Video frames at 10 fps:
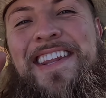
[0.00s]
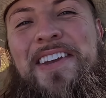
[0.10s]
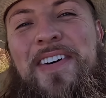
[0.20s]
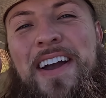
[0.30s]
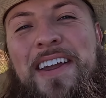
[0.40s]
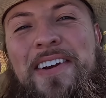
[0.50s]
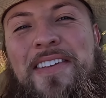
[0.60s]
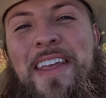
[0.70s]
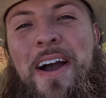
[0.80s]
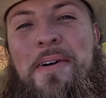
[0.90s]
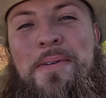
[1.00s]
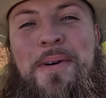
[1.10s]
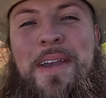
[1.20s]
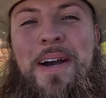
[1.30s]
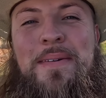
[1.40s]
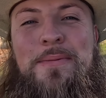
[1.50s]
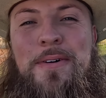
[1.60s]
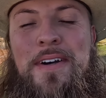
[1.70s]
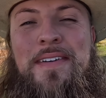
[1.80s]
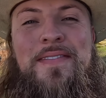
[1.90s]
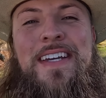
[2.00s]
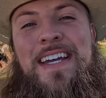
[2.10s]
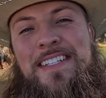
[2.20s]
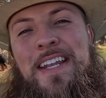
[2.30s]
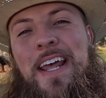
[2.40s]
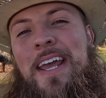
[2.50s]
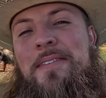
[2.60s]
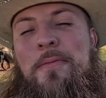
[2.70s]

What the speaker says: Levi here, the outdoor cowboy, and today